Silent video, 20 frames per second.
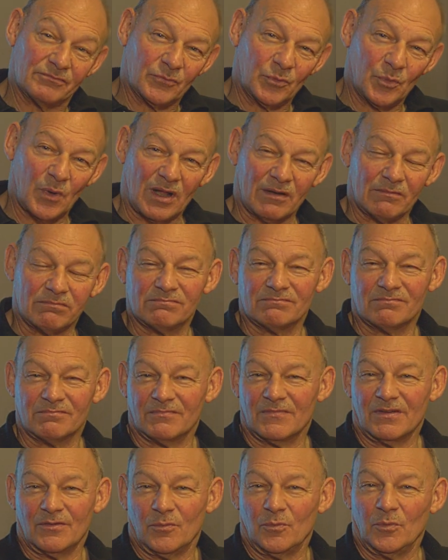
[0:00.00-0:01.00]
Well,
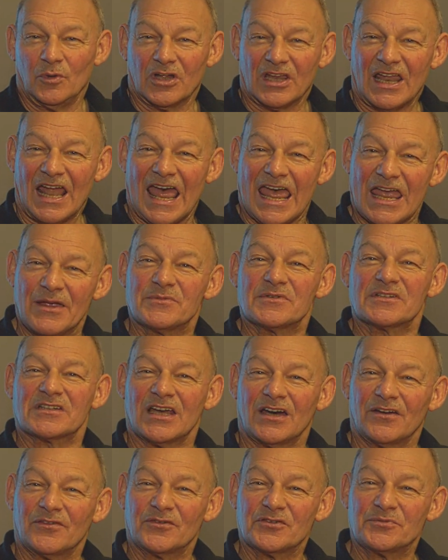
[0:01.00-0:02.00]
we're going to aim to
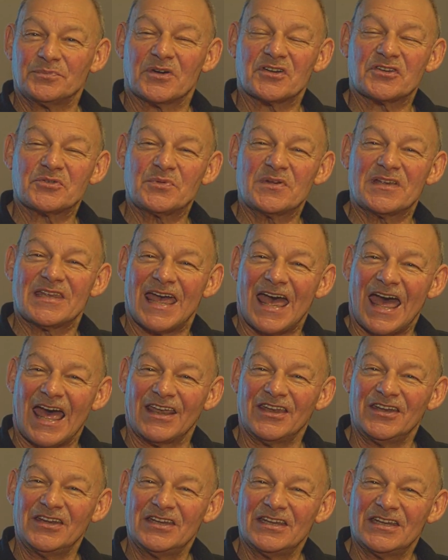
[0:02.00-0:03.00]
cover as much as we
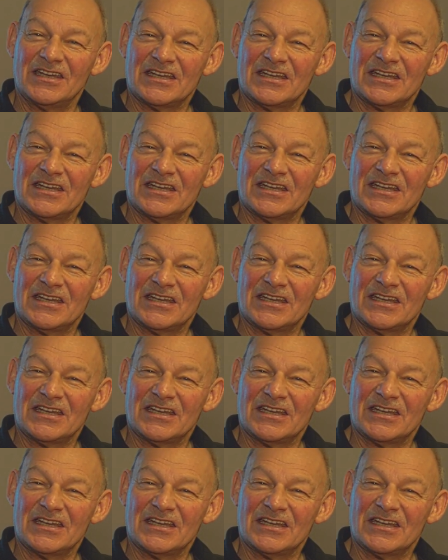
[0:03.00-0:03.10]
can